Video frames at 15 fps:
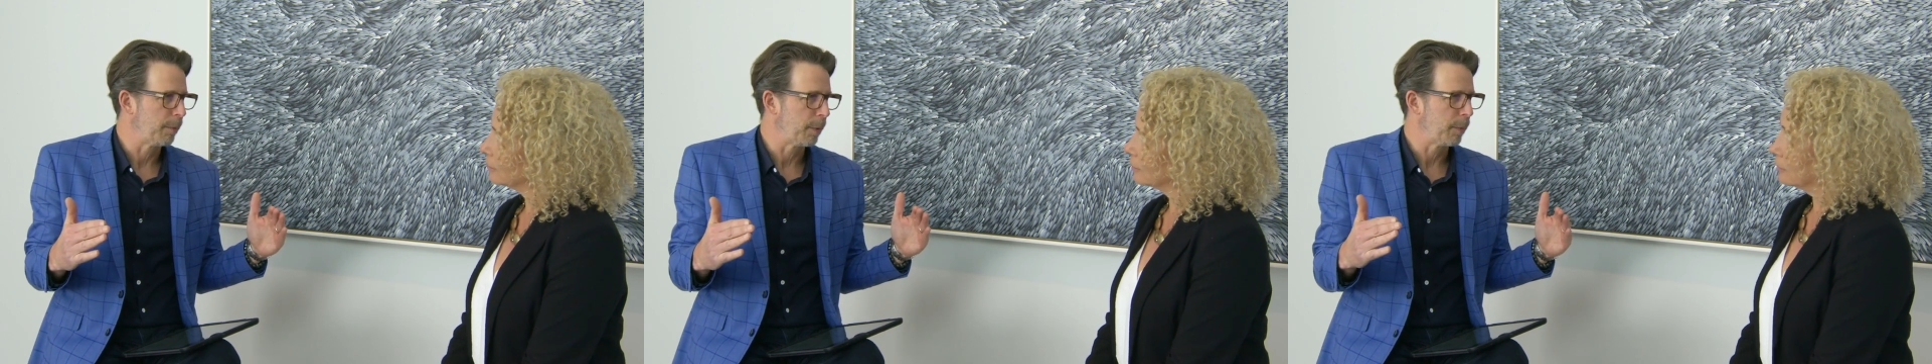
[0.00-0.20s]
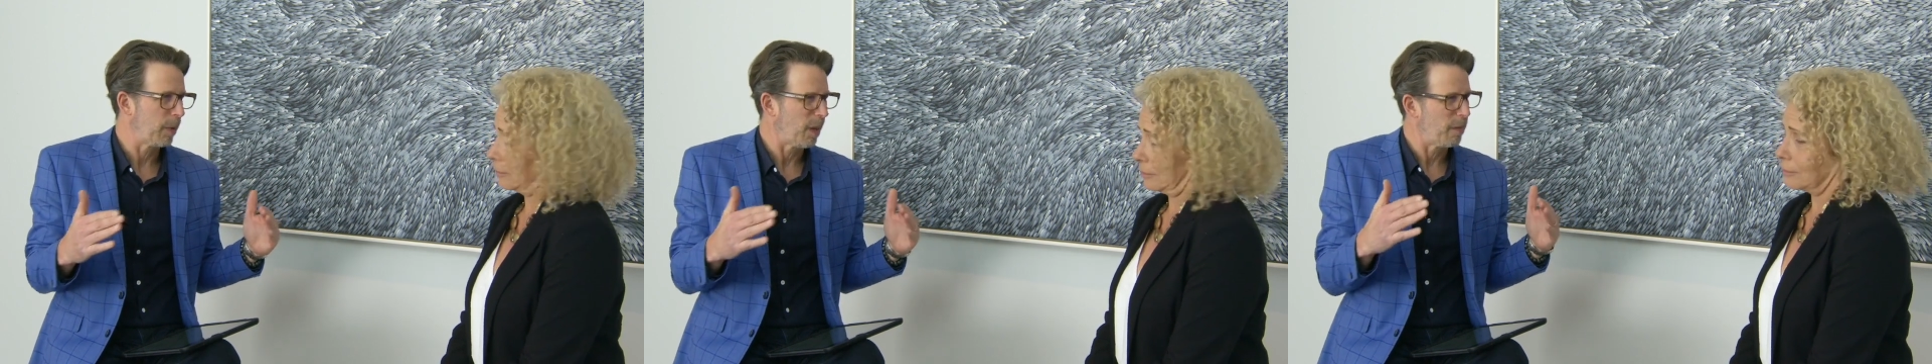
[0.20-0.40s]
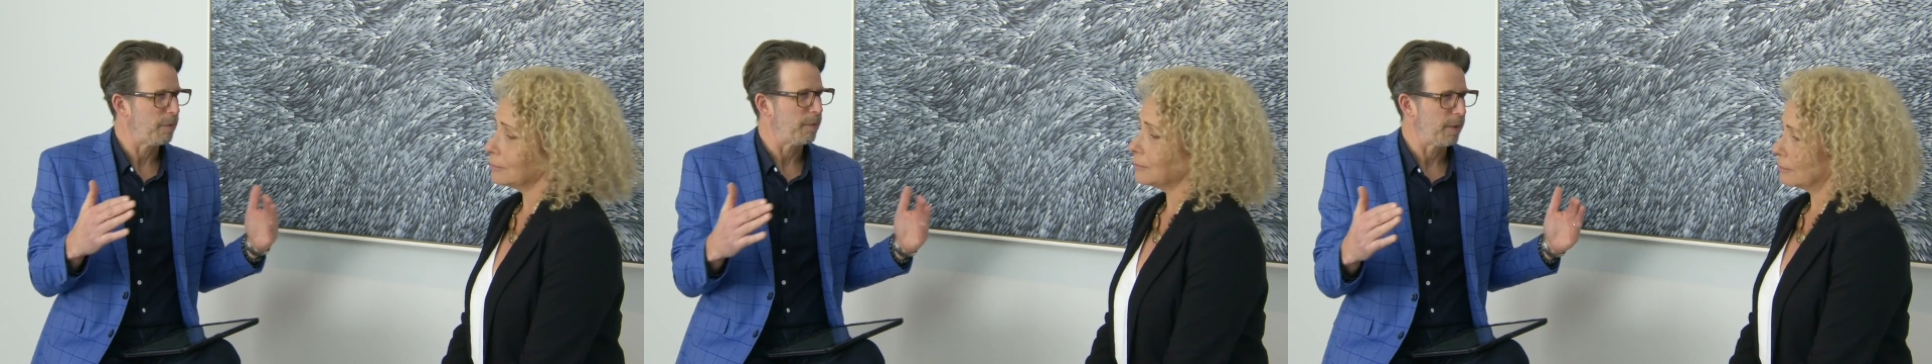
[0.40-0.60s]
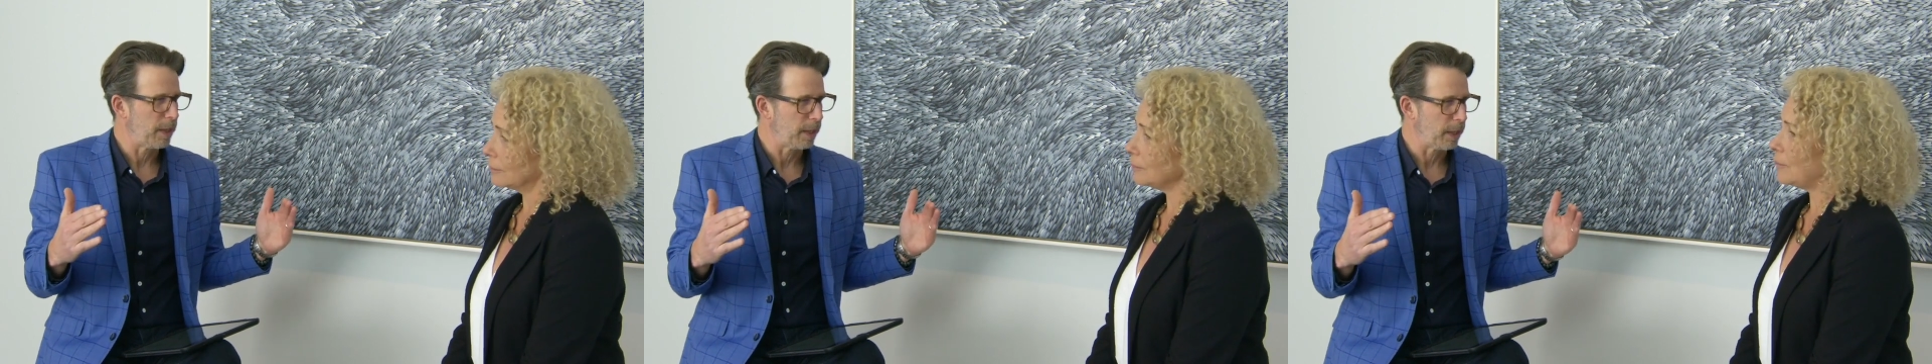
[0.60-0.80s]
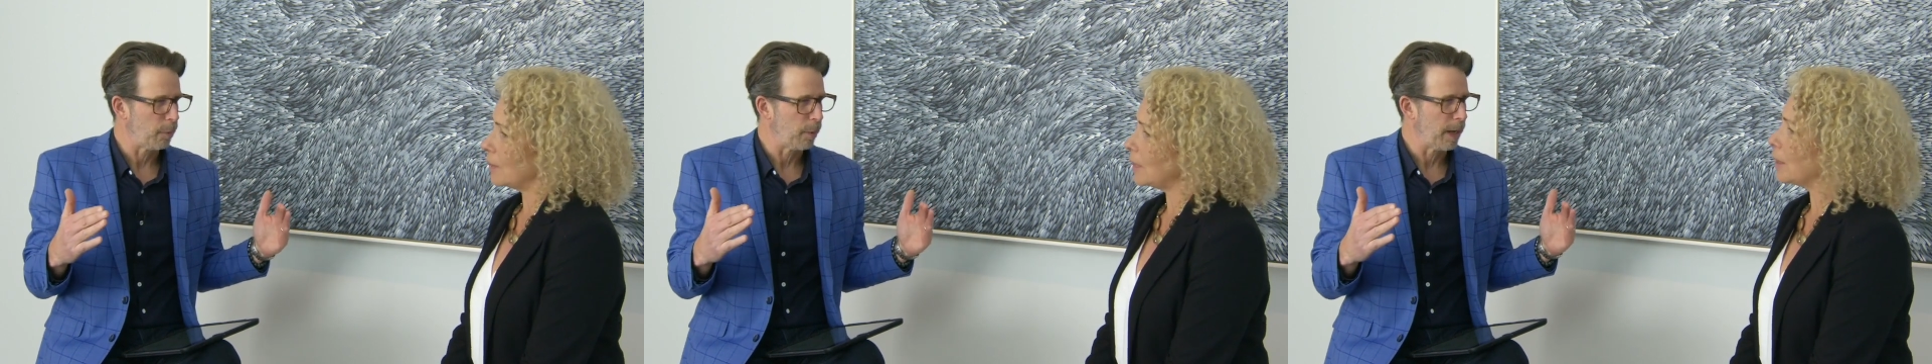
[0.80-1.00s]
when we're not
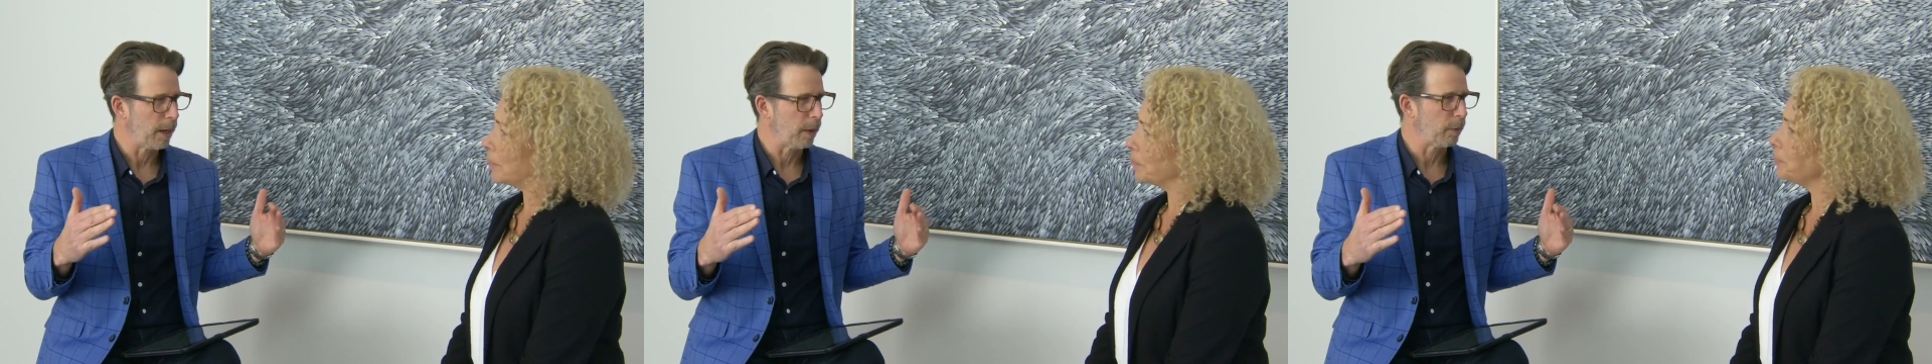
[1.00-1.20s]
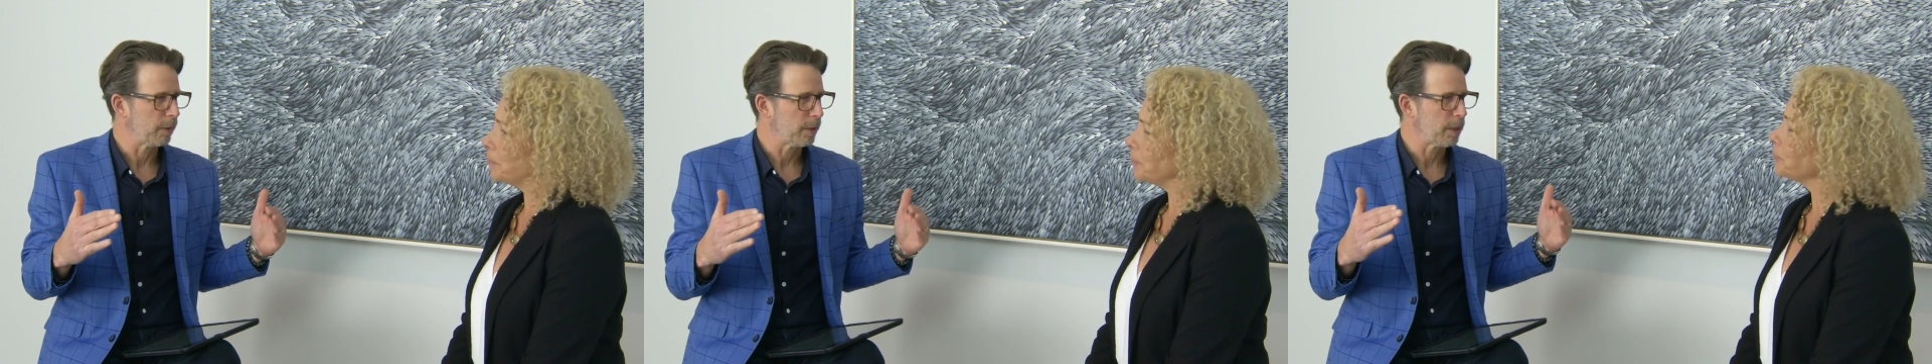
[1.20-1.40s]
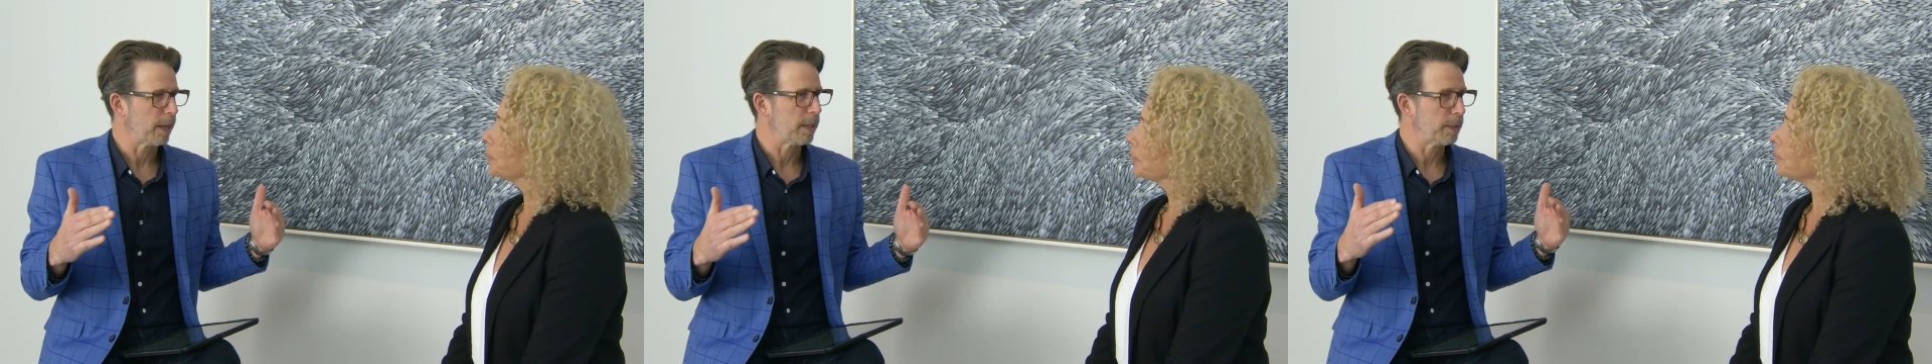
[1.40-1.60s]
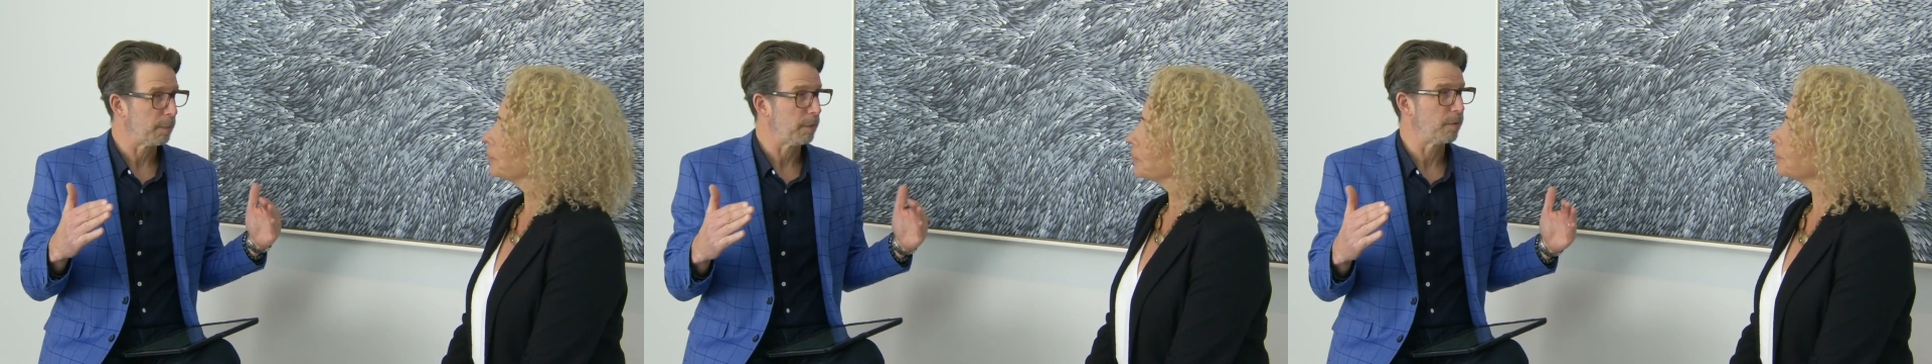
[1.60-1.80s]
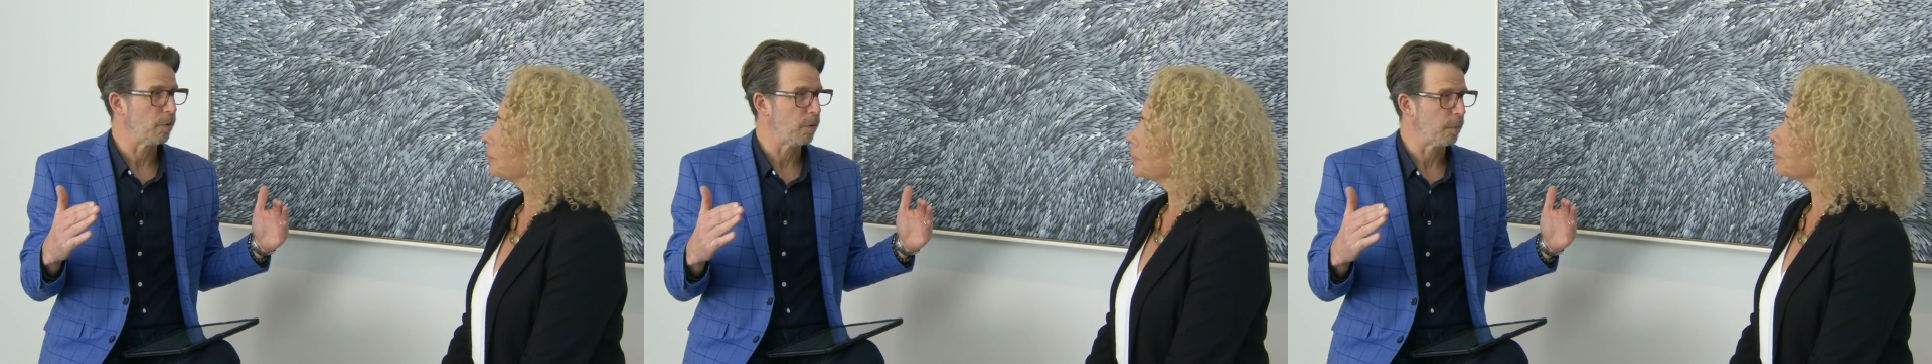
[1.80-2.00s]
feeling well, it's hard to
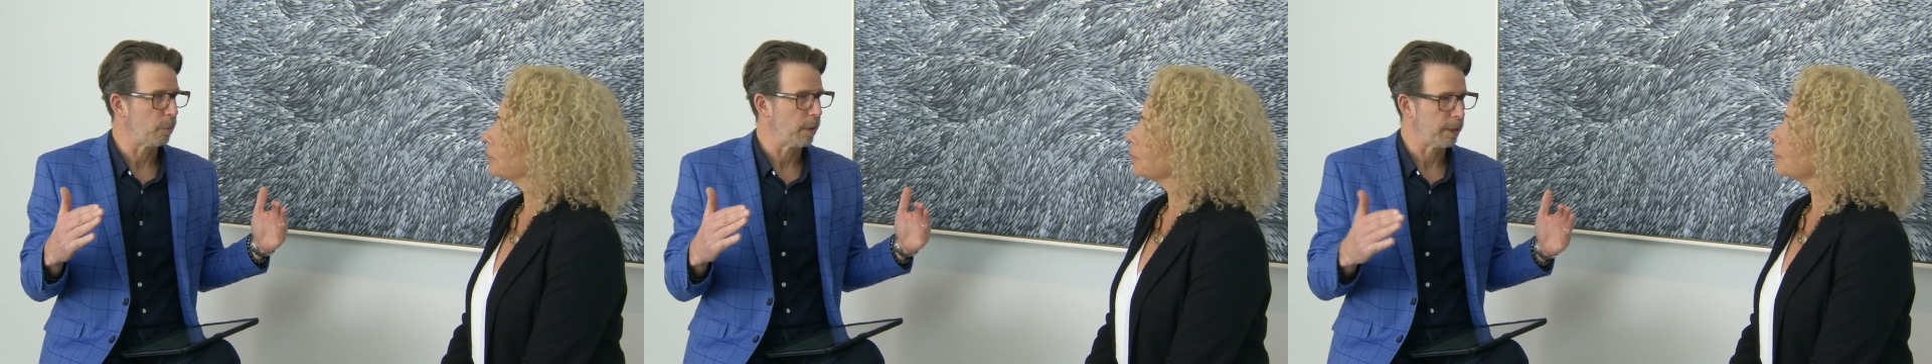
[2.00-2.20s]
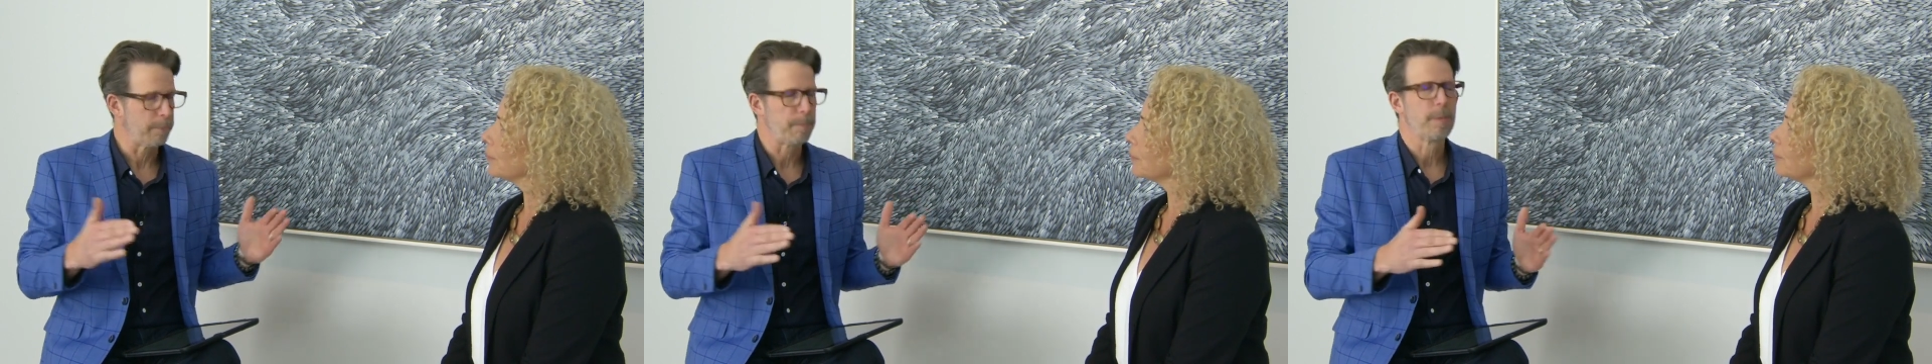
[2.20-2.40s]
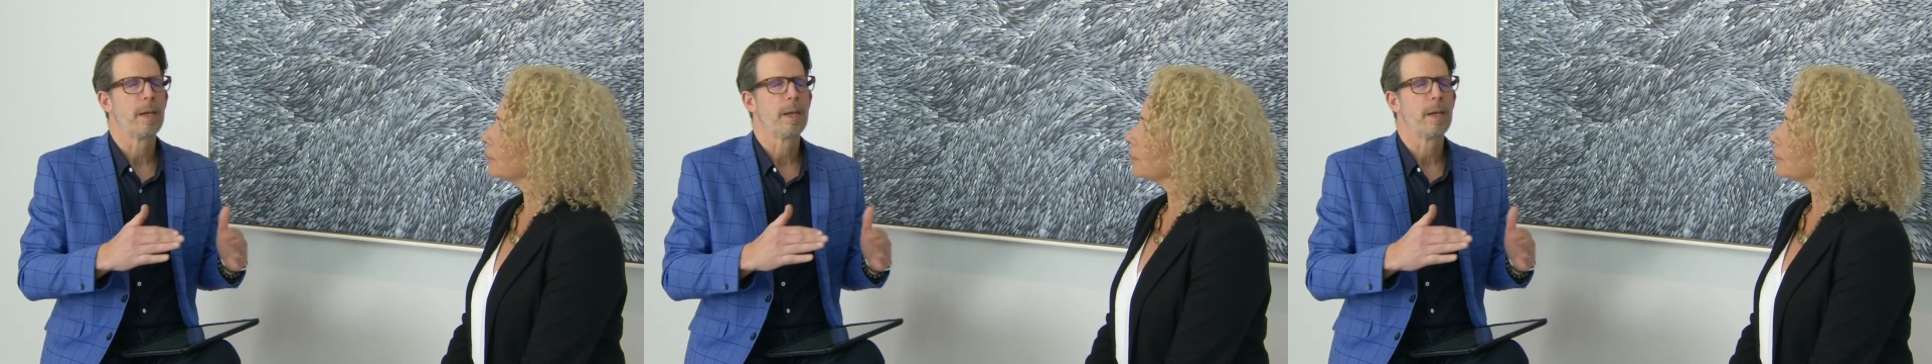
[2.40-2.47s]
perform well.